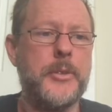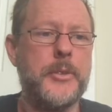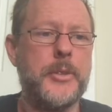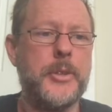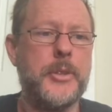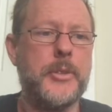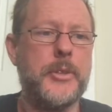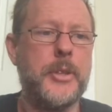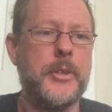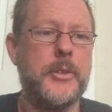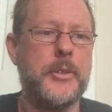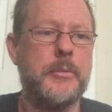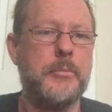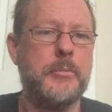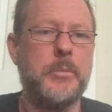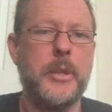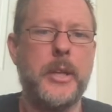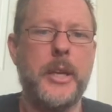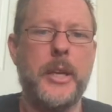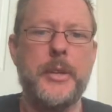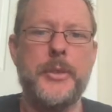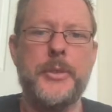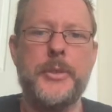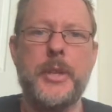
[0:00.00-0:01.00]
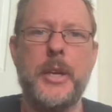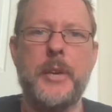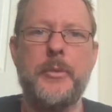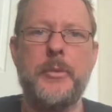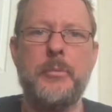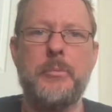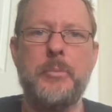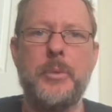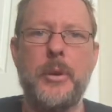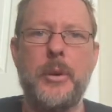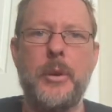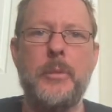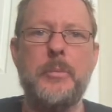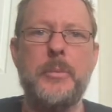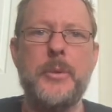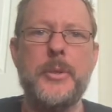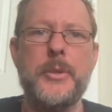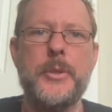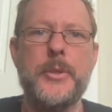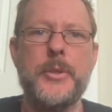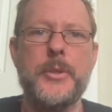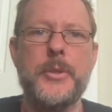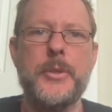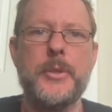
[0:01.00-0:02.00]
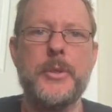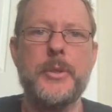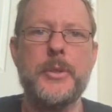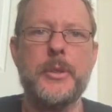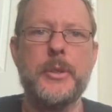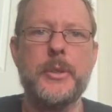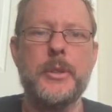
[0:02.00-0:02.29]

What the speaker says: succession plants have a purpose,